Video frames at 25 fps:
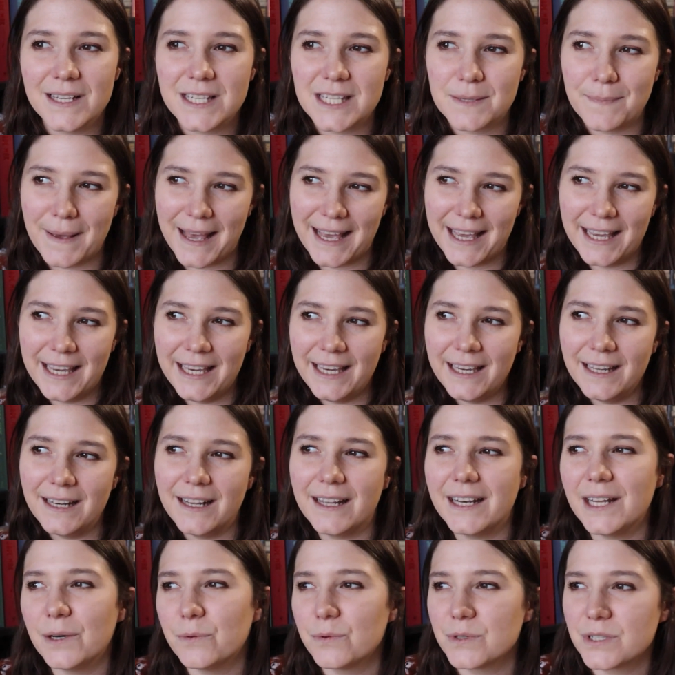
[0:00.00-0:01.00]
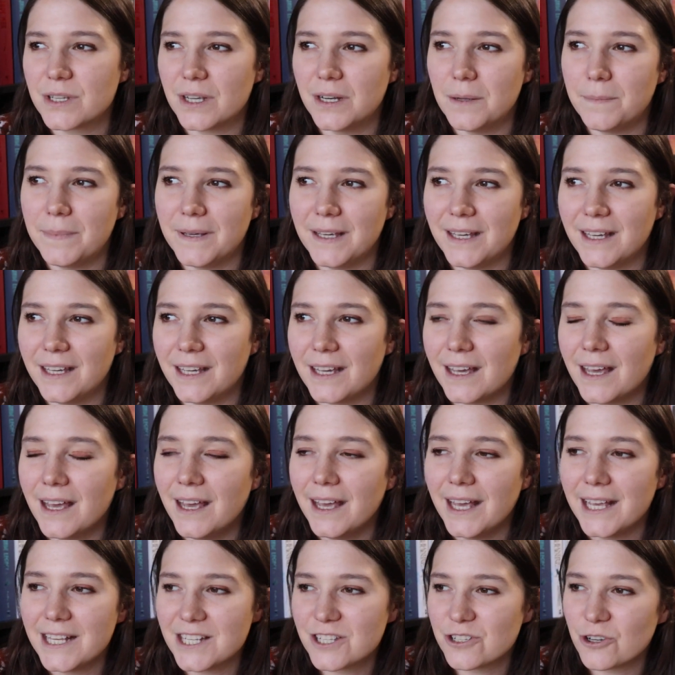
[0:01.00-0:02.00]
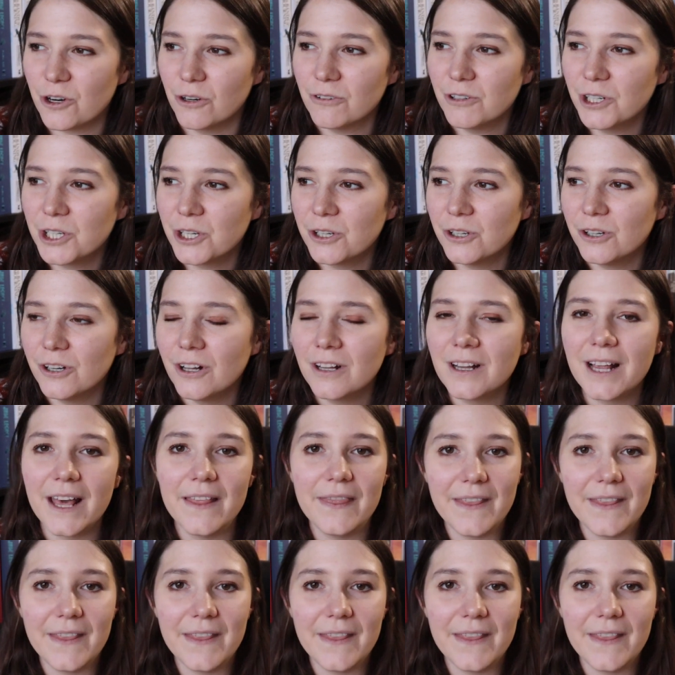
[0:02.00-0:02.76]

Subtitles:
Spain and it was going to be historical,